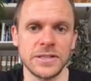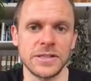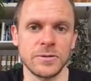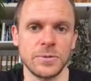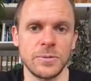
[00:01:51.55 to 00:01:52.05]

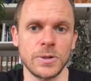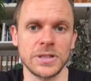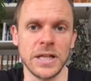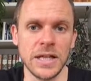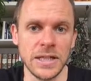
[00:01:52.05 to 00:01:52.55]
So we
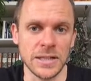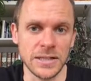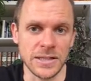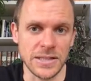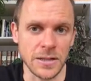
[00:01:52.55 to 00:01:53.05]
want
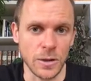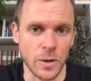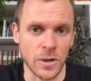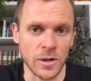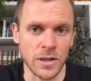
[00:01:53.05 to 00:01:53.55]
these
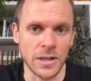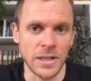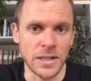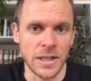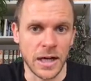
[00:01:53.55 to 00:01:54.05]
long
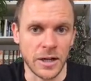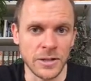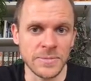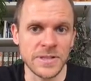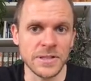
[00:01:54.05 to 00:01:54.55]
arms.